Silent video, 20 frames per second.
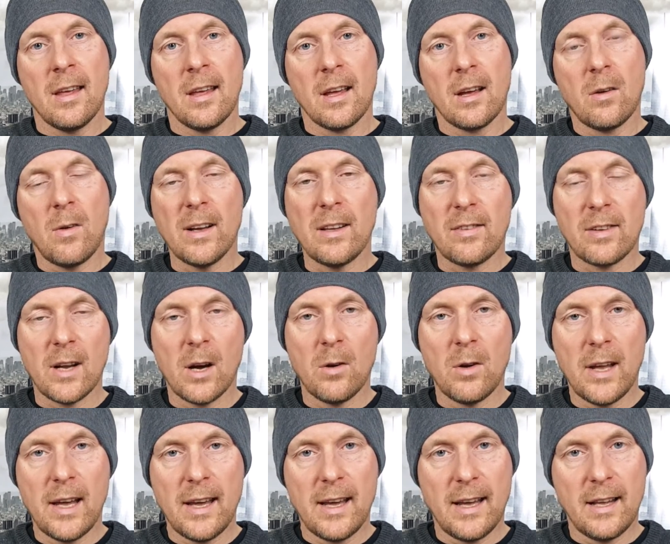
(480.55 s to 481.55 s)
quite
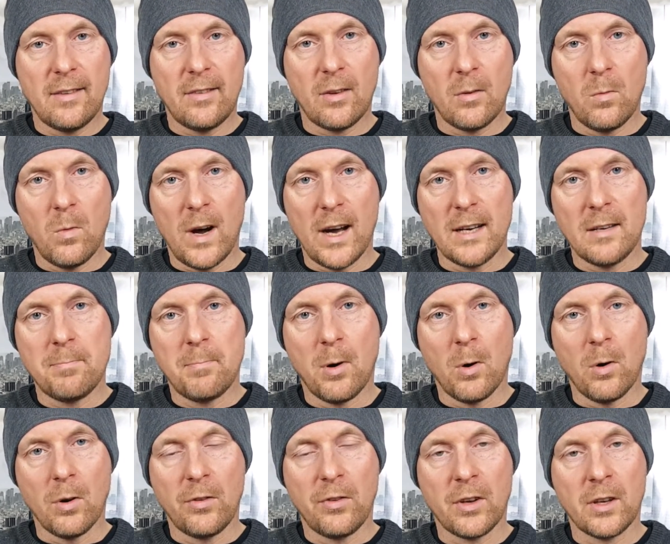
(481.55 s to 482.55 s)
slowly. It's a white
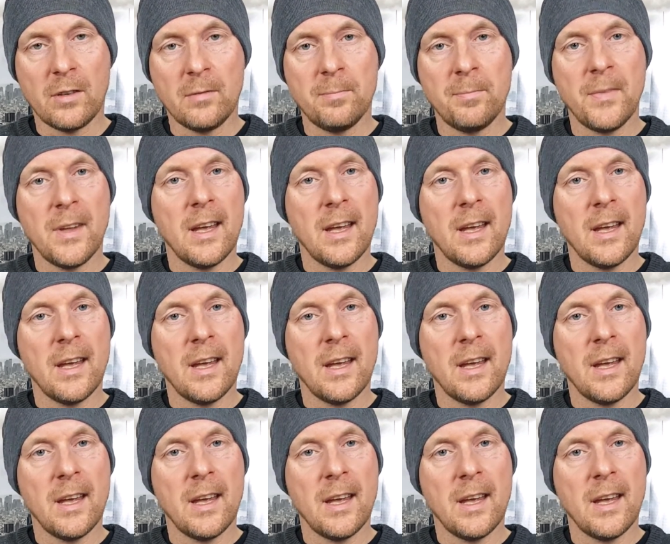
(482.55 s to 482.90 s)
portion.